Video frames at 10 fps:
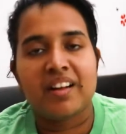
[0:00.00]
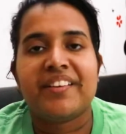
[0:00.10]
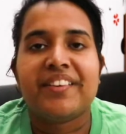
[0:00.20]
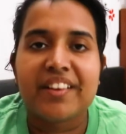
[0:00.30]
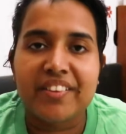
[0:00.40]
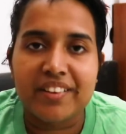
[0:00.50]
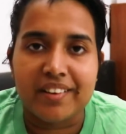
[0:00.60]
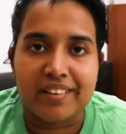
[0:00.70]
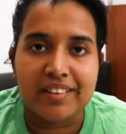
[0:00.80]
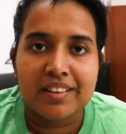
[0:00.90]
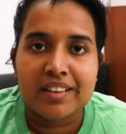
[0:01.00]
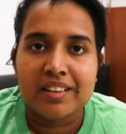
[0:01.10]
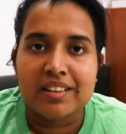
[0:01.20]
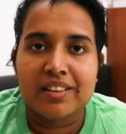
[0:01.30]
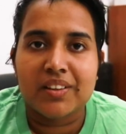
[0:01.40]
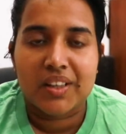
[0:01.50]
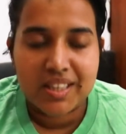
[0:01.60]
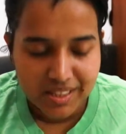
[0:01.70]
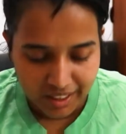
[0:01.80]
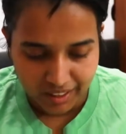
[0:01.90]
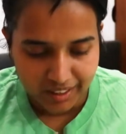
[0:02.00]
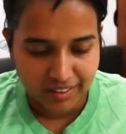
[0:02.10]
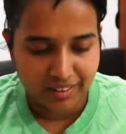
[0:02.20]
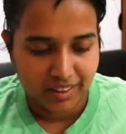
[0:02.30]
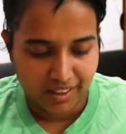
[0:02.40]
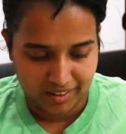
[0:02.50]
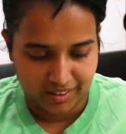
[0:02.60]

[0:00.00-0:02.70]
Nothing. Not a single thing